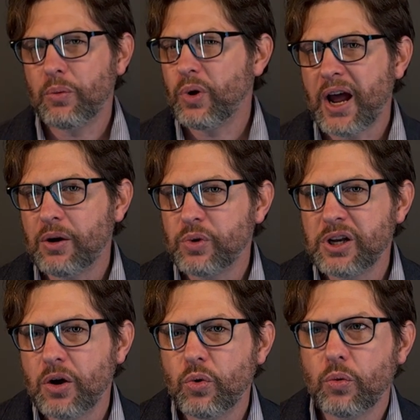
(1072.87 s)
how do we
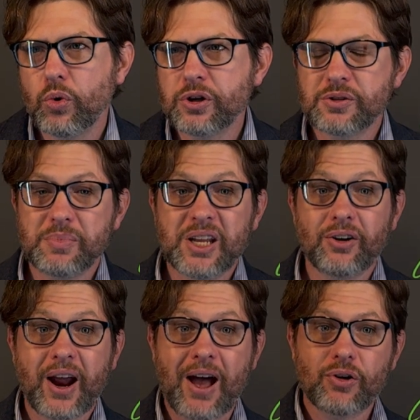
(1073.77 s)
know what words mean, or
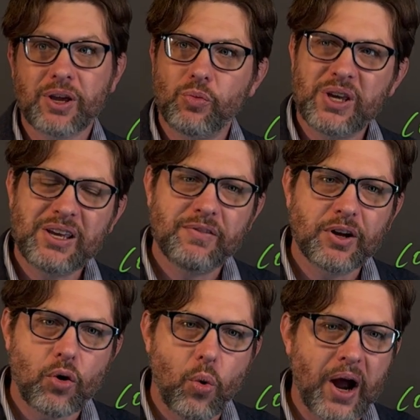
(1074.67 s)
how can we even
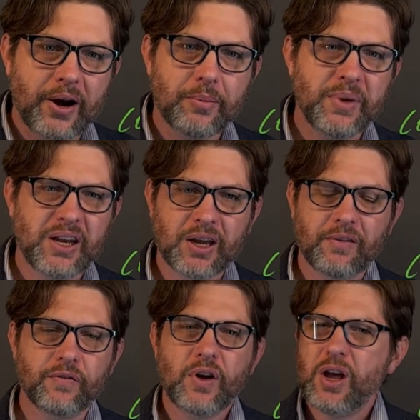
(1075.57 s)
acquire meaning
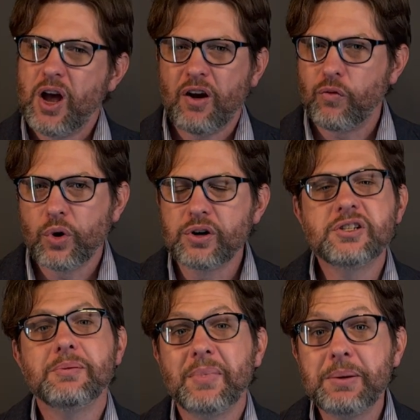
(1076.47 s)
of words
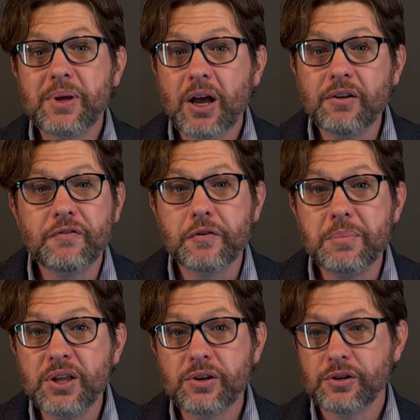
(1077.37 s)
that may be
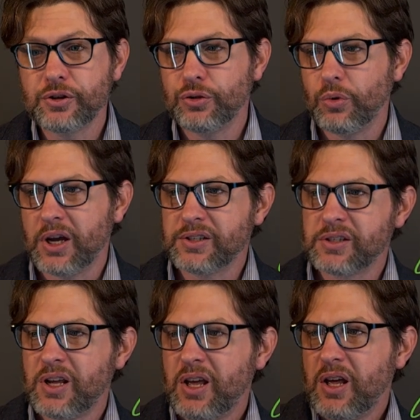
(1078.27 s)
unfamiliar to us.
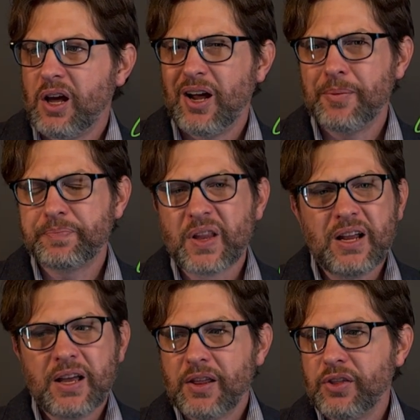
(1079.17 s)

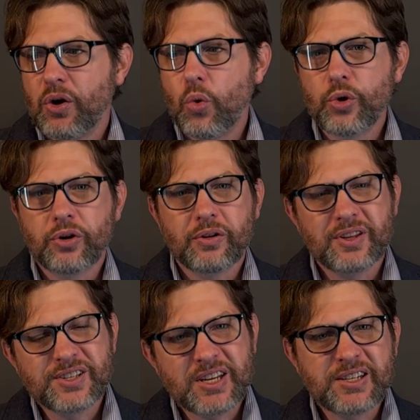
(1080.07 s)
The order, the
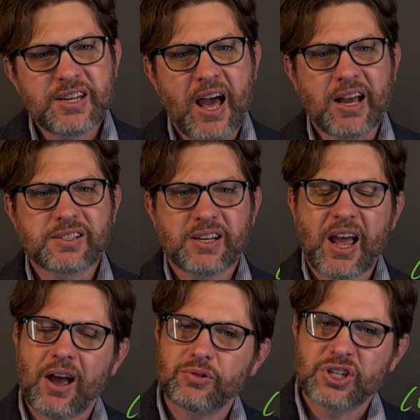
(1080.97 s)
syntax, and
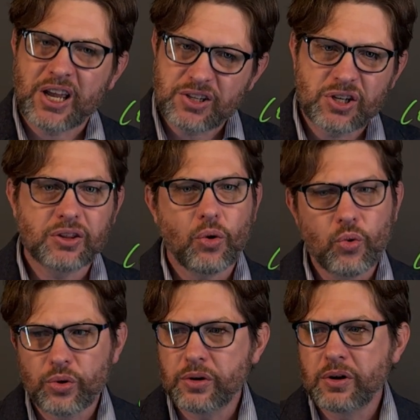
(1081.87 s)
how changing the
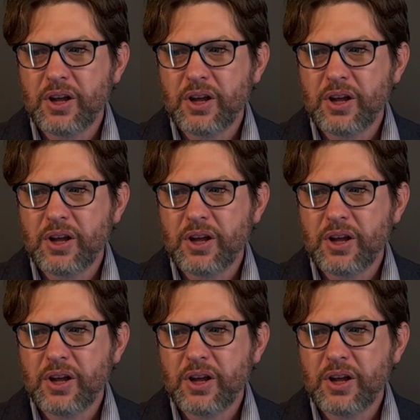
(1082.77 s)
order